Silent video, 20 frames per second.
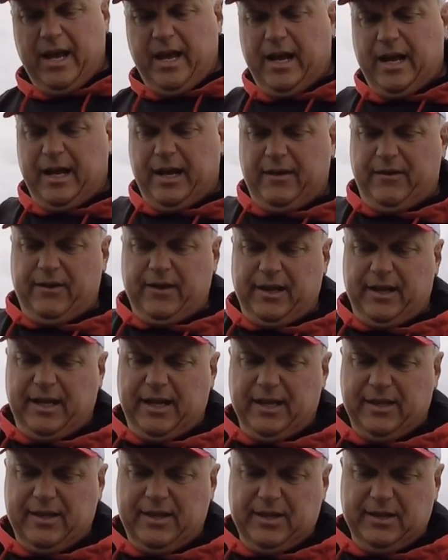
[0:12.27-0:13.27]
Uh, I
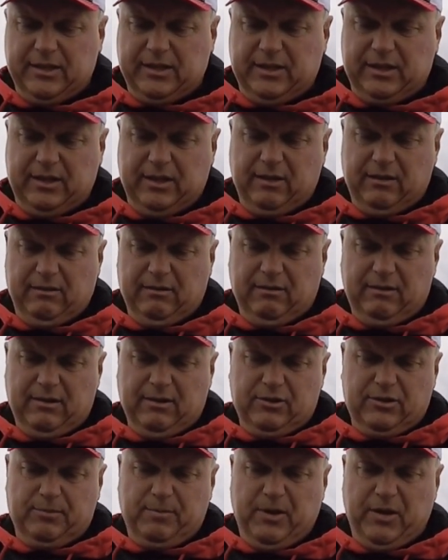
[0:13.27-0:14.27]
get this
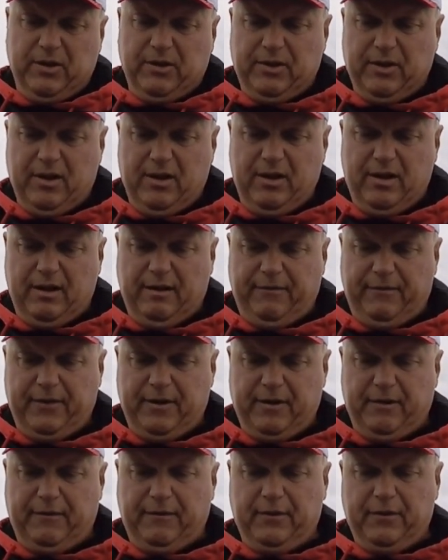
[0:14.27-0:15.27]
largemouth off
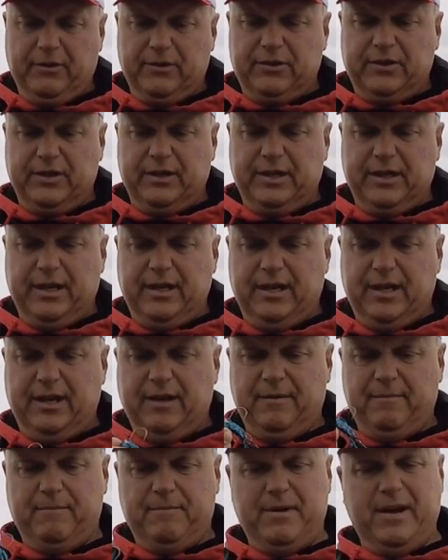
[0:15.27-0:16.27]
here first and get
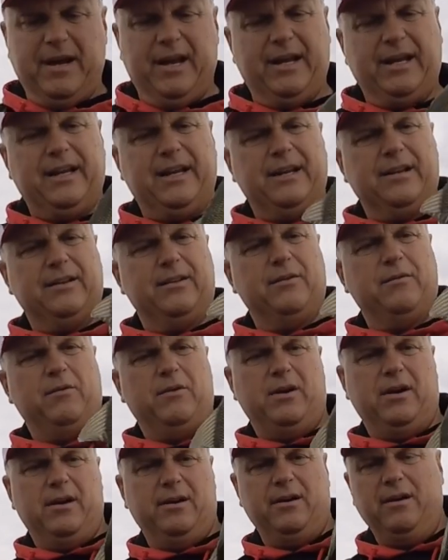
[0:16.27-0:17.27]
him back in the
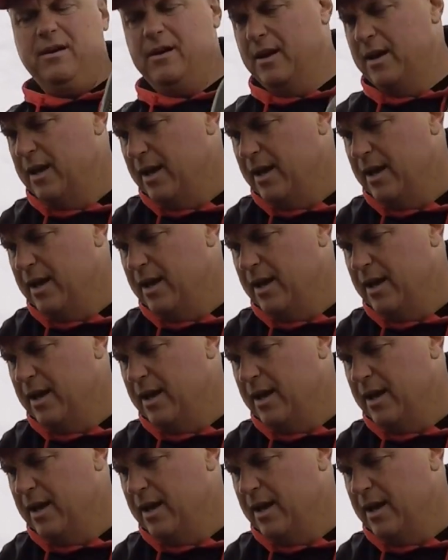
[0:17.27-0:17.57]
water.